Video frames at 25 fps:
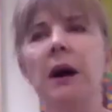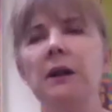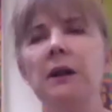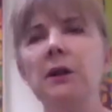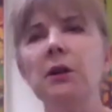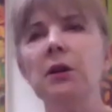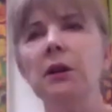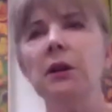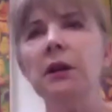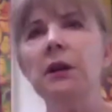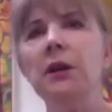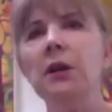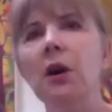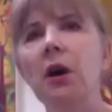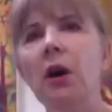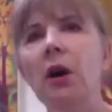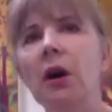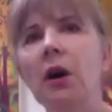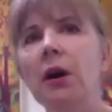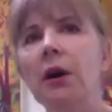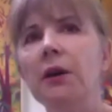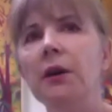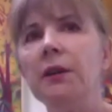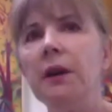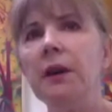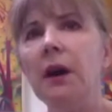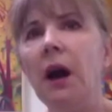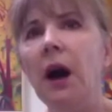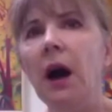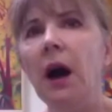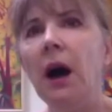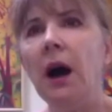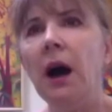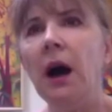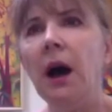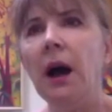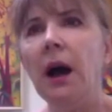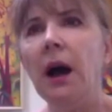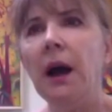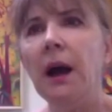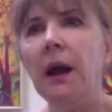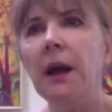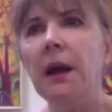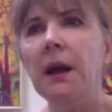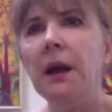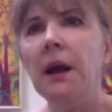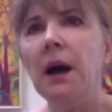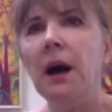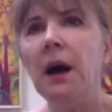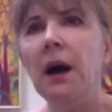look at art.
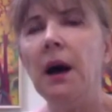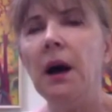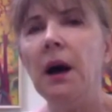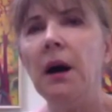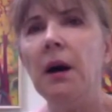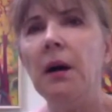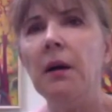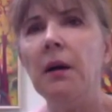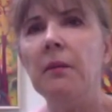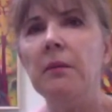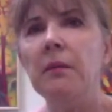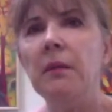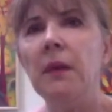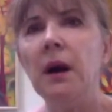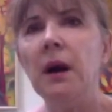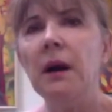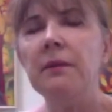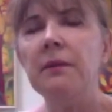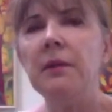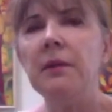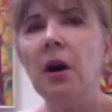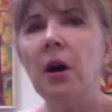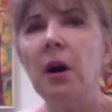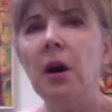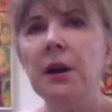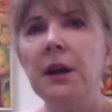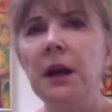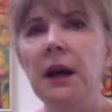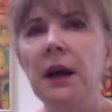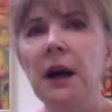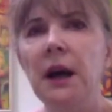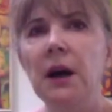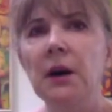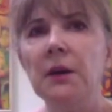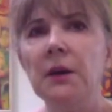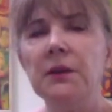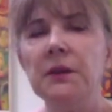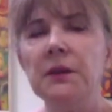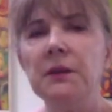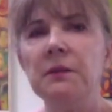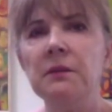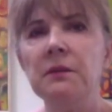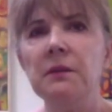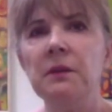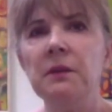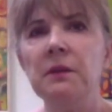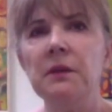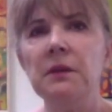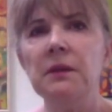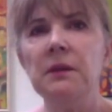I've gone out
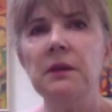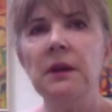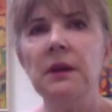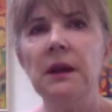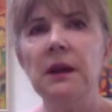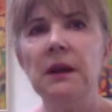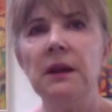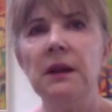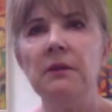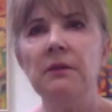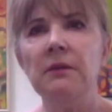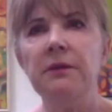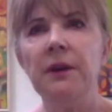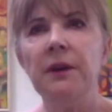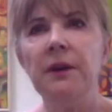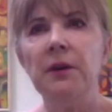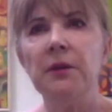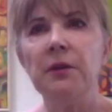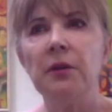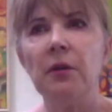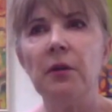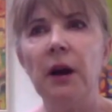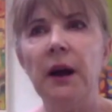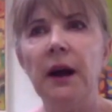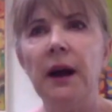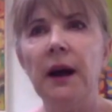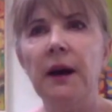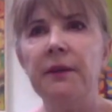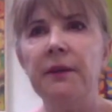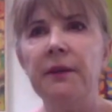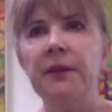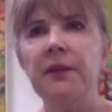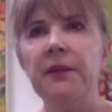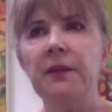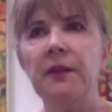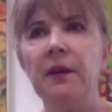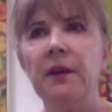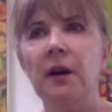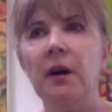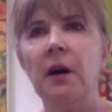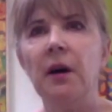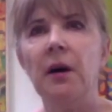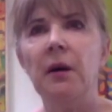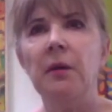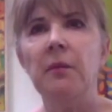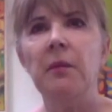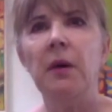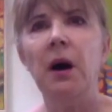taking photographs some.